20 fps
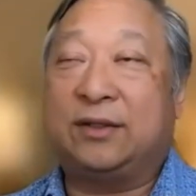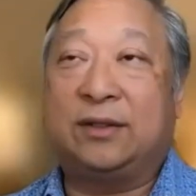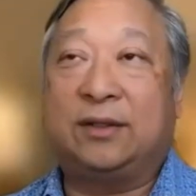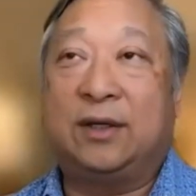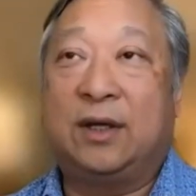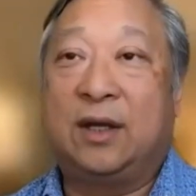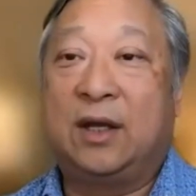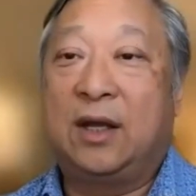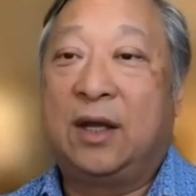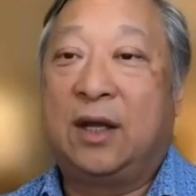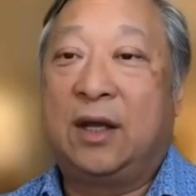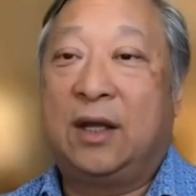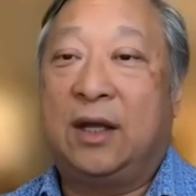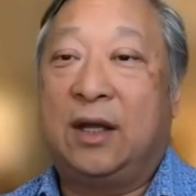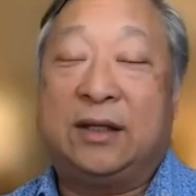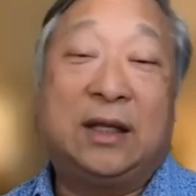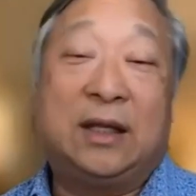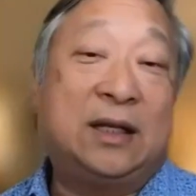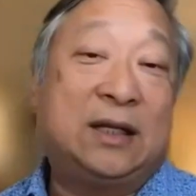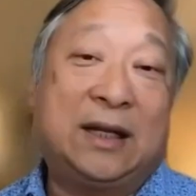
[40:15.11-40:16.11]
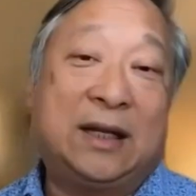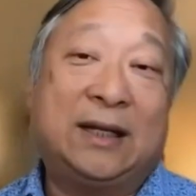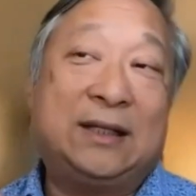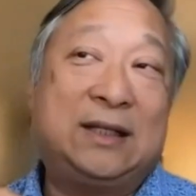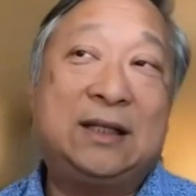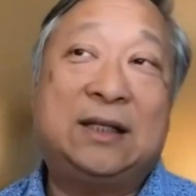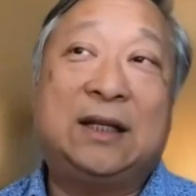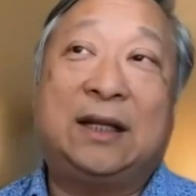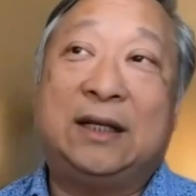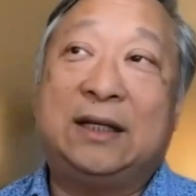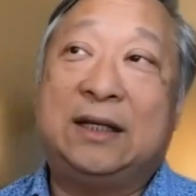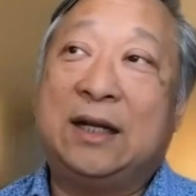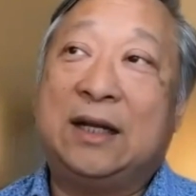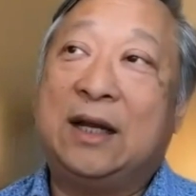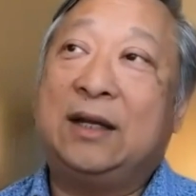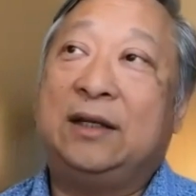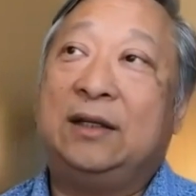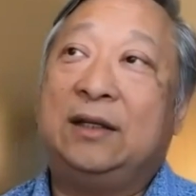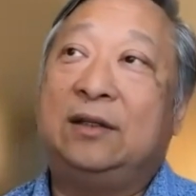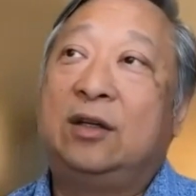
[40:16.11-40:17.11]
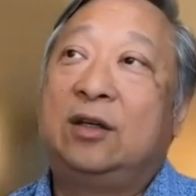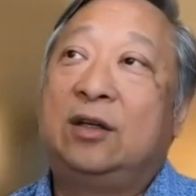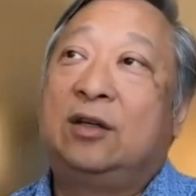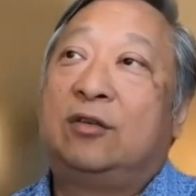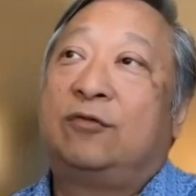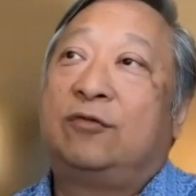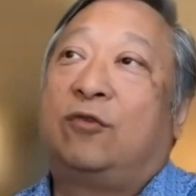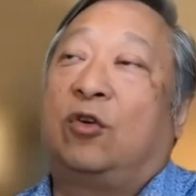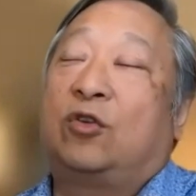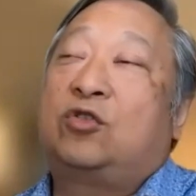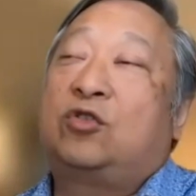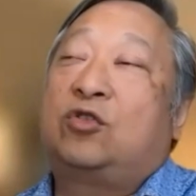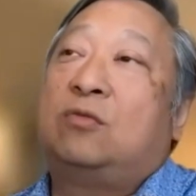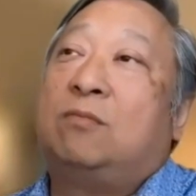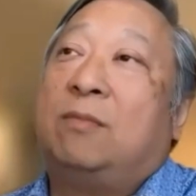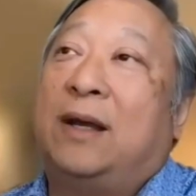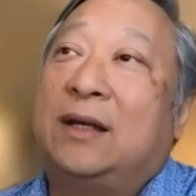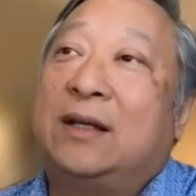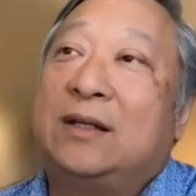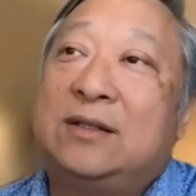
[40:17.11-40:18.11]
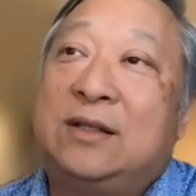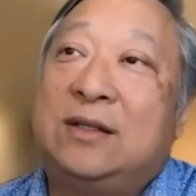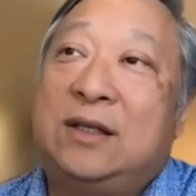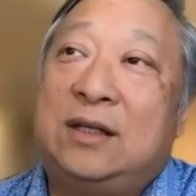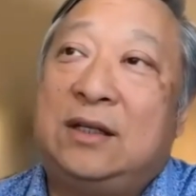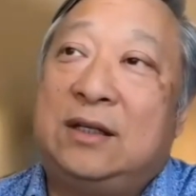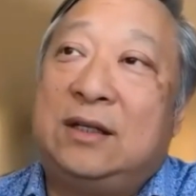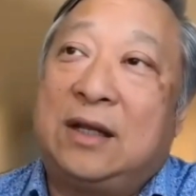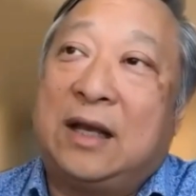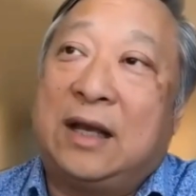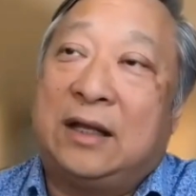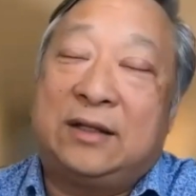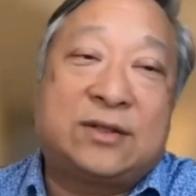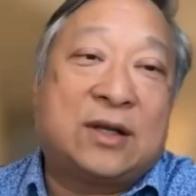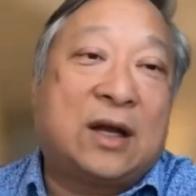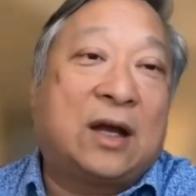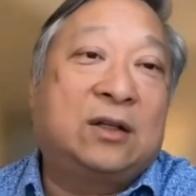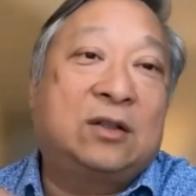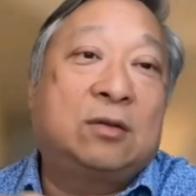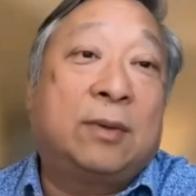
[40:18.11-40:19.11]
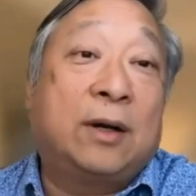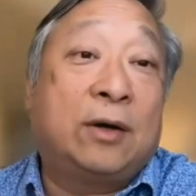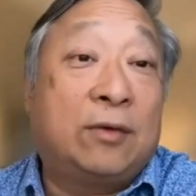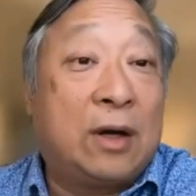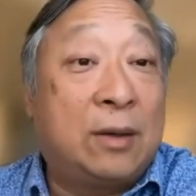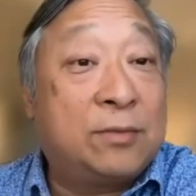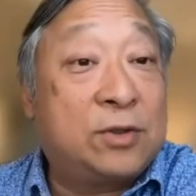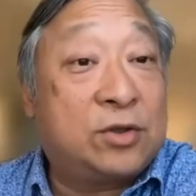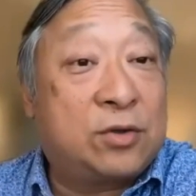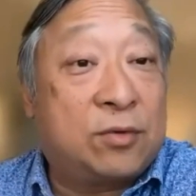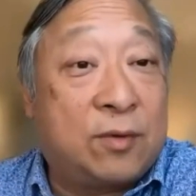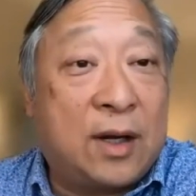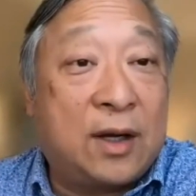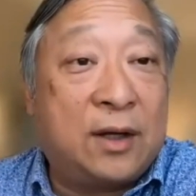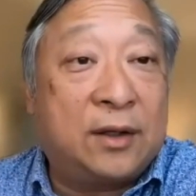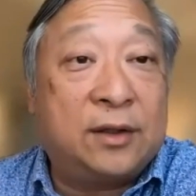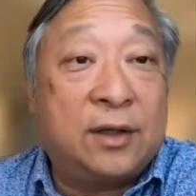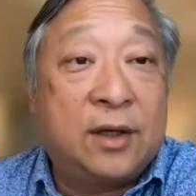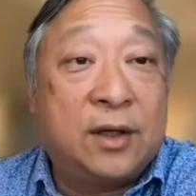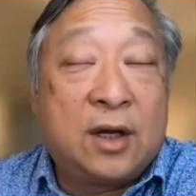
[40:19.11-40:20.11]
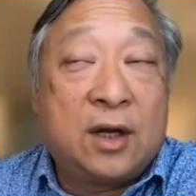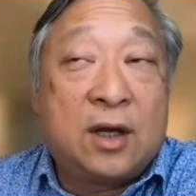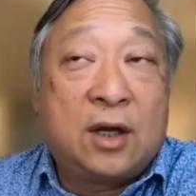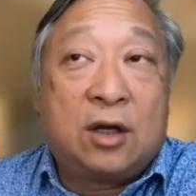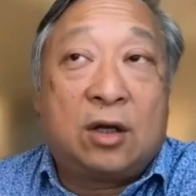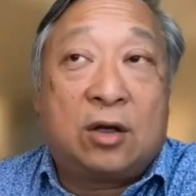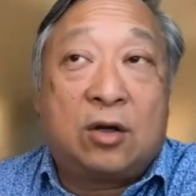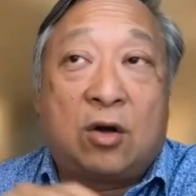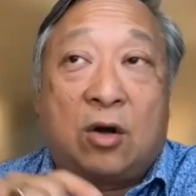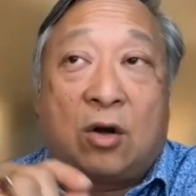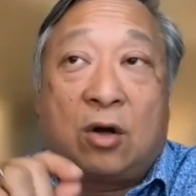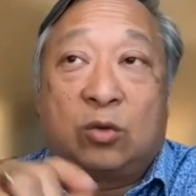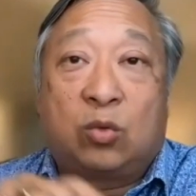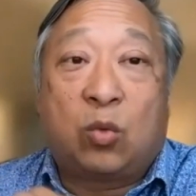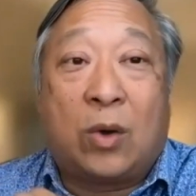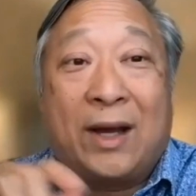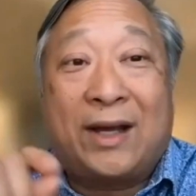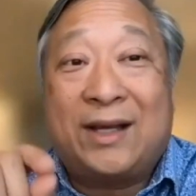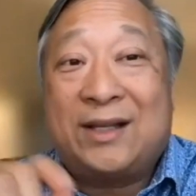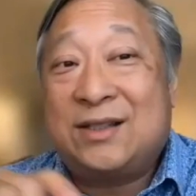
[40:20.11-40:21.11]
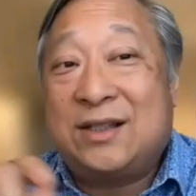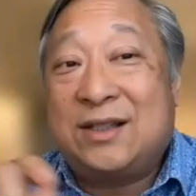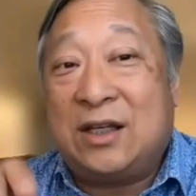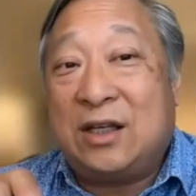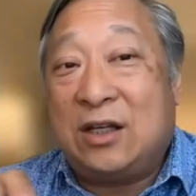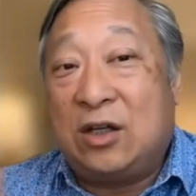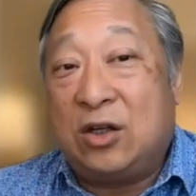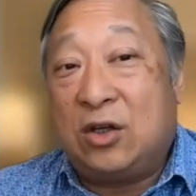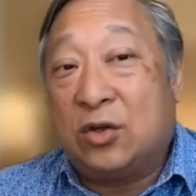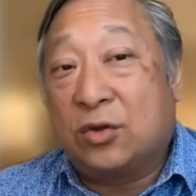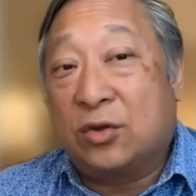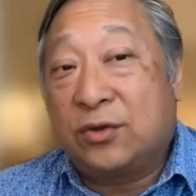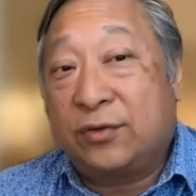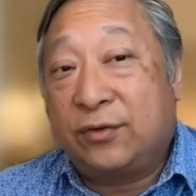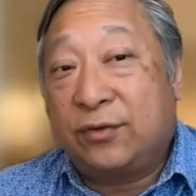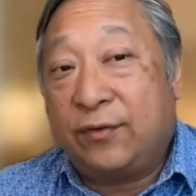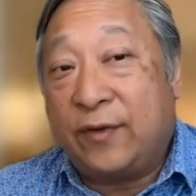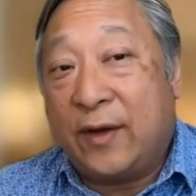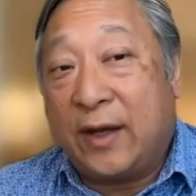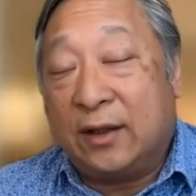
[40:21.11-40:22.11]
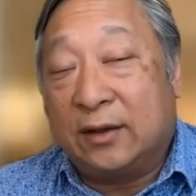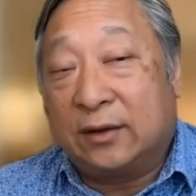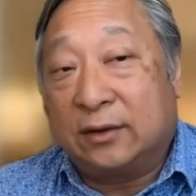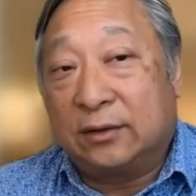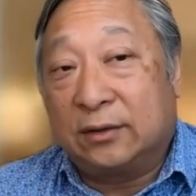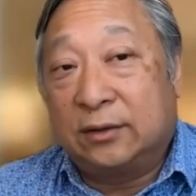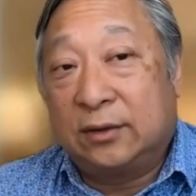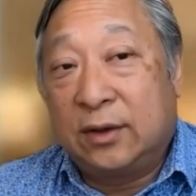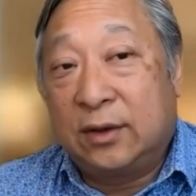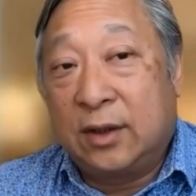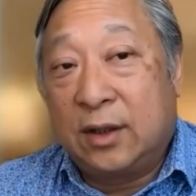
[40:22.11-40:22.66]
And then in 1999, Fortune magazine had this article by Ram Charan called Why CEOs Fail.